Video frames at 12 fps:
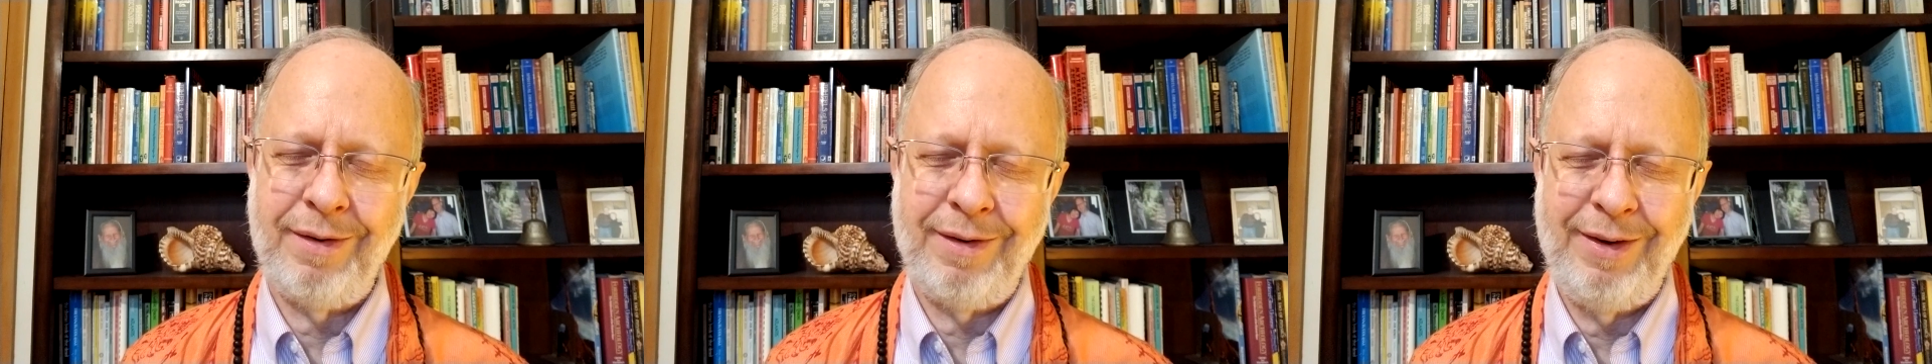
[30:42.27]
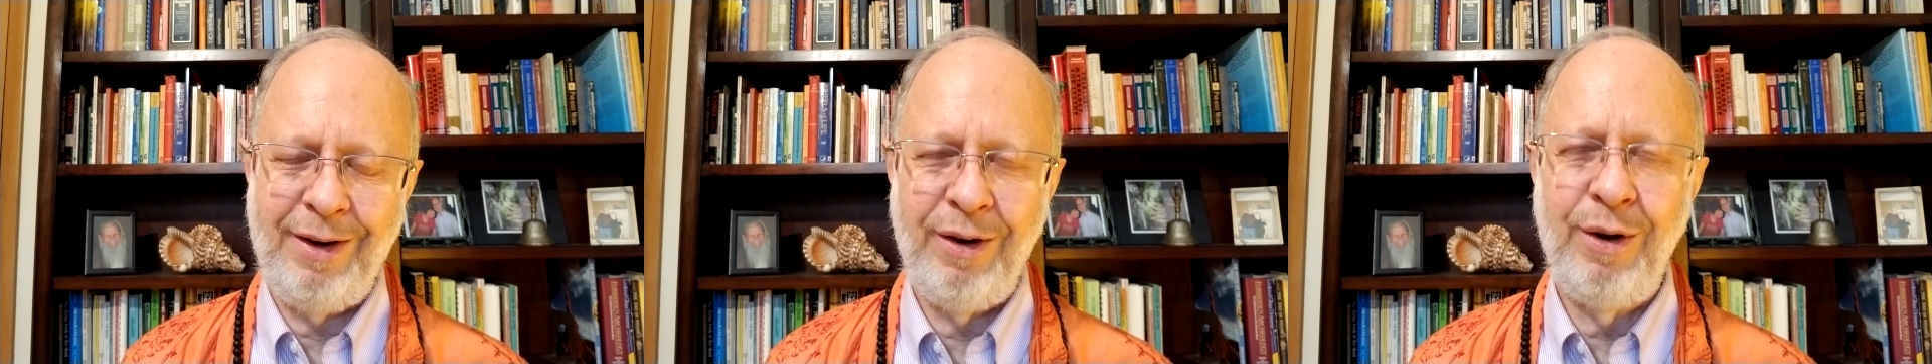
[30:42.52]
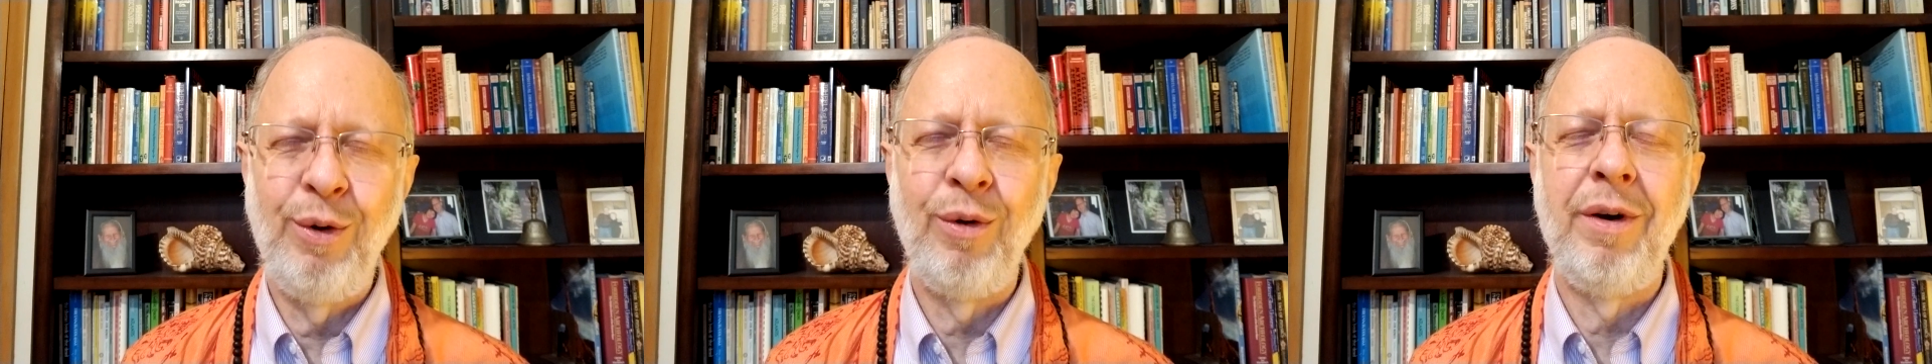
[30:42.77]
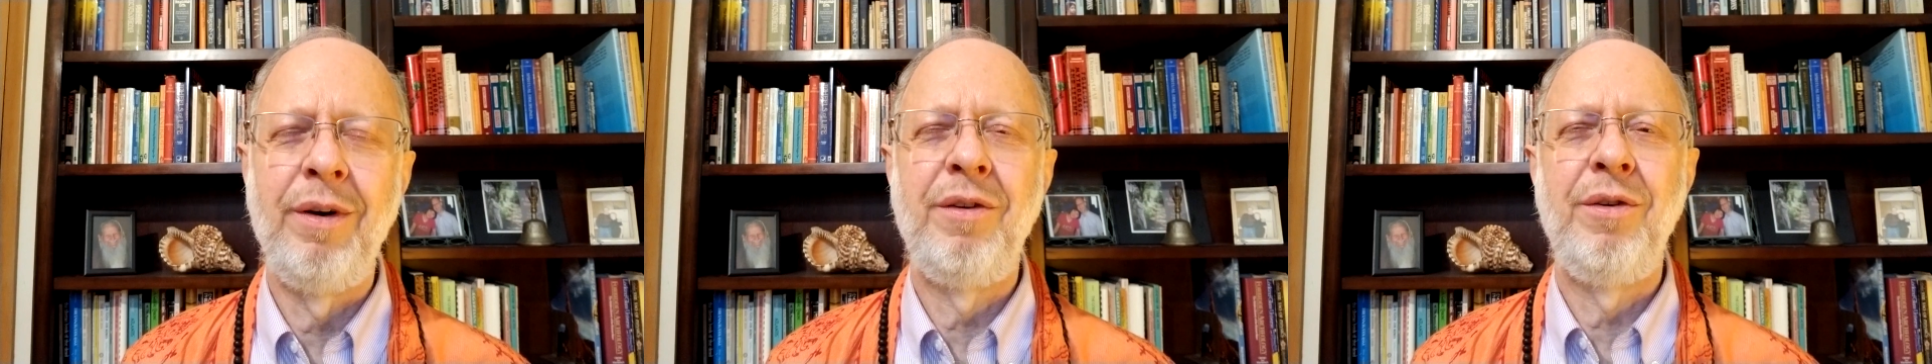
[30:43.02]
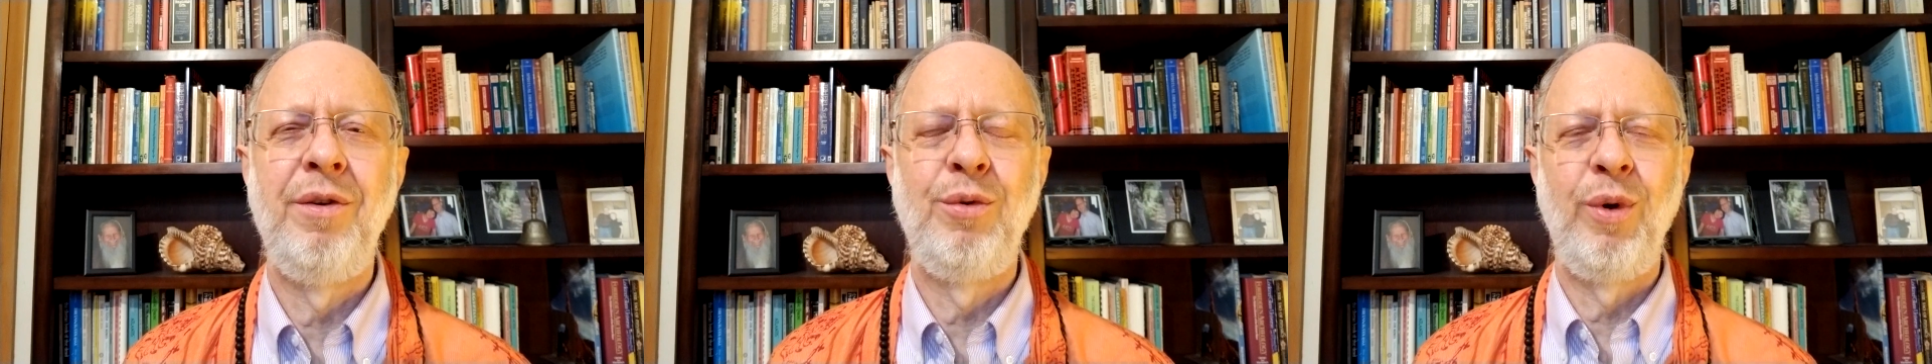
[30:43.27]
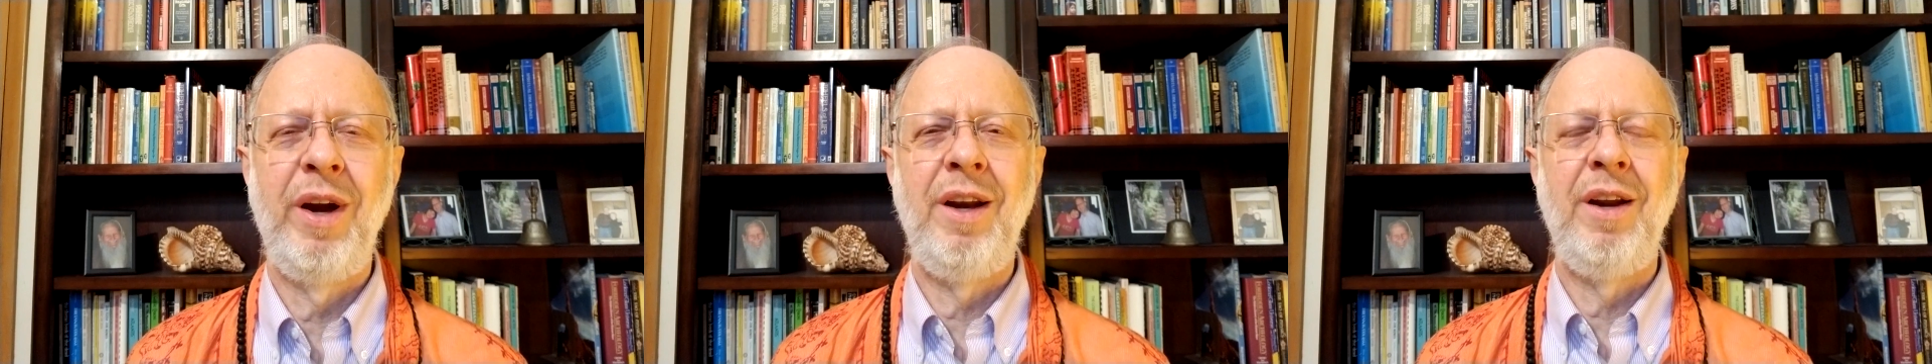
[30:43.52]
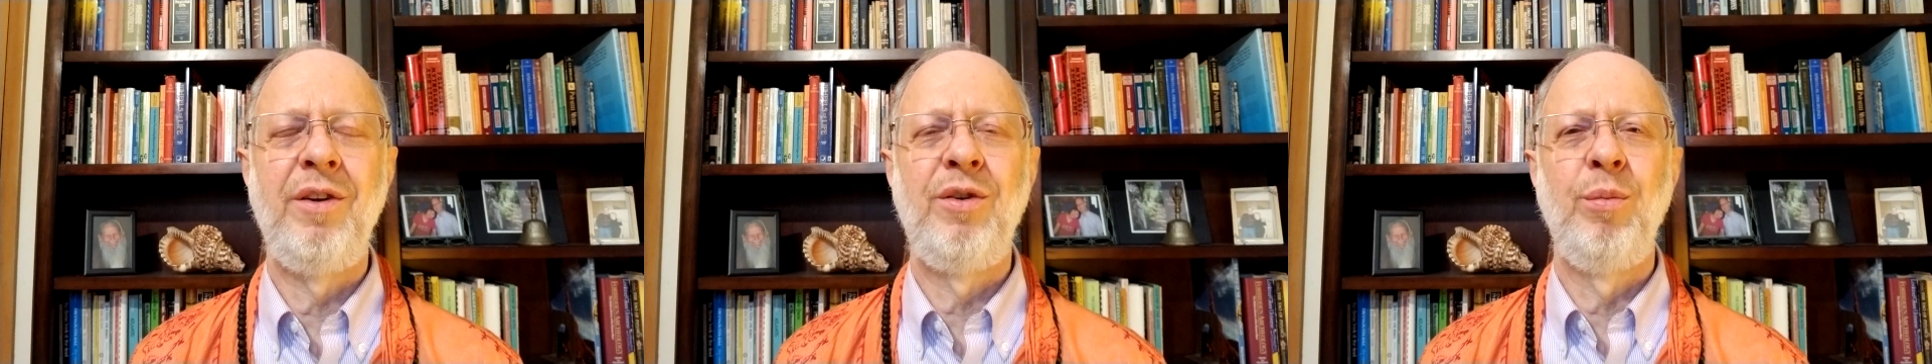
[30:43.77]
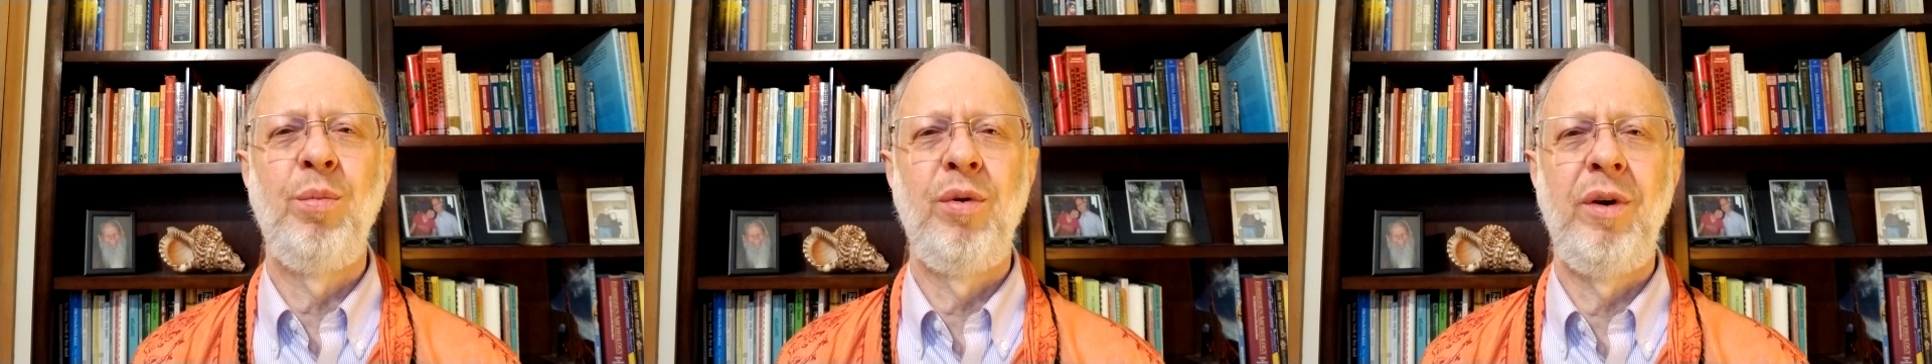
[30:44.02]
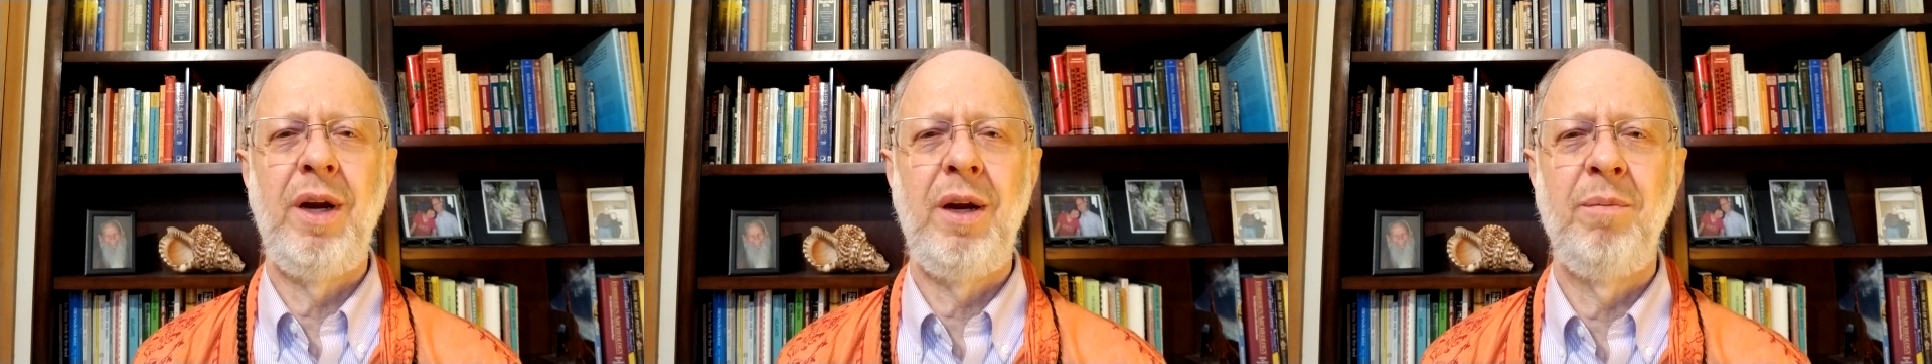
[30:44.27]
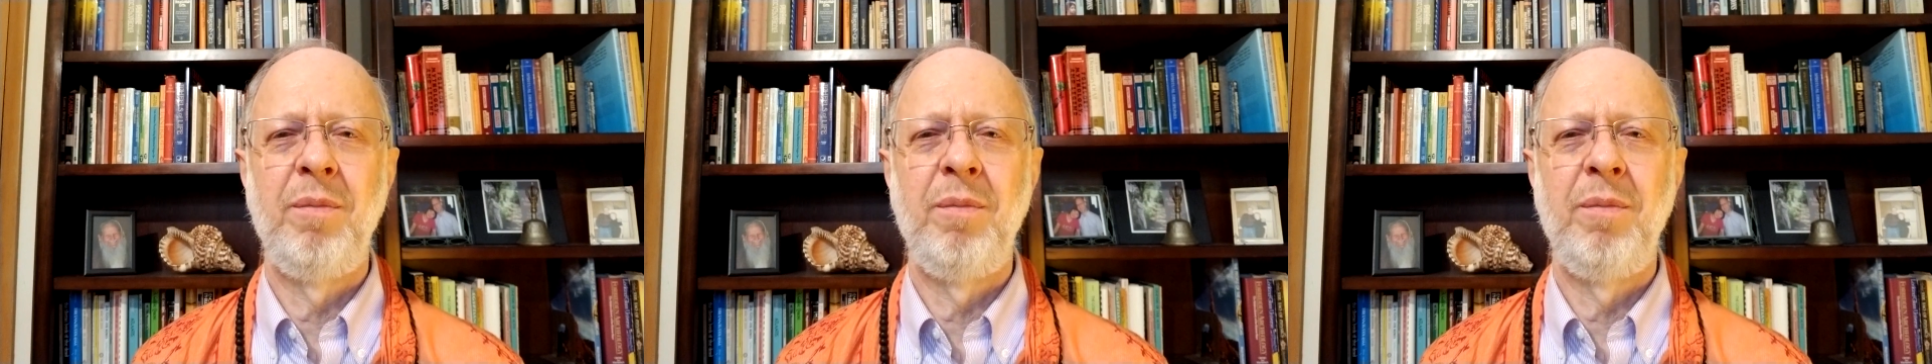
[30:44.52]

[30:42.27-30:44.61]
ignorance is reigning supreme.